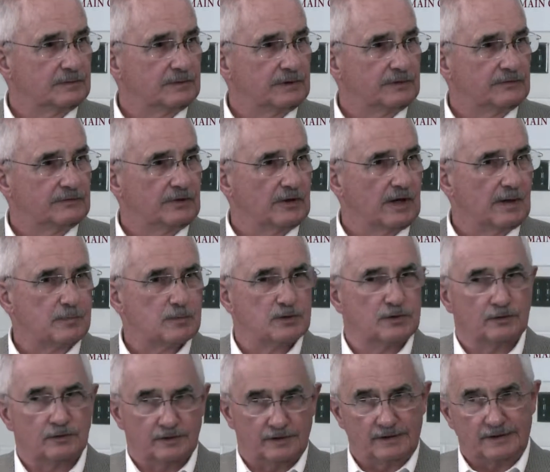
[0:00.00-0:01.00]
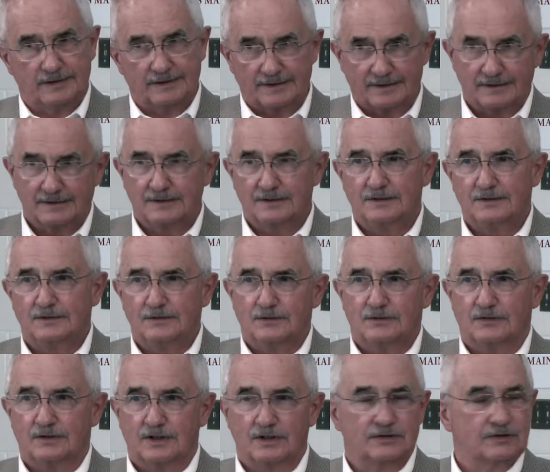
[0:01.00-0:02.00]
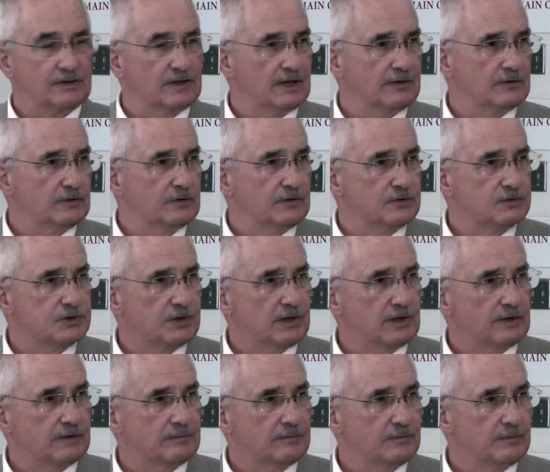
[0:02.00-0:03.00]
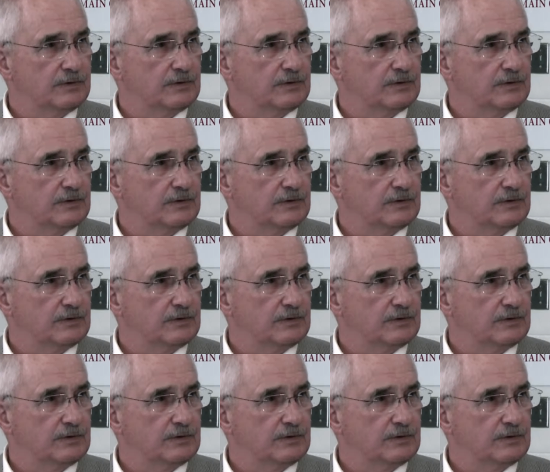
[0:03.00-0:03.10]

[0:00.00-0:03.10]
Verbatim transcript: it's an opportunity to get together and share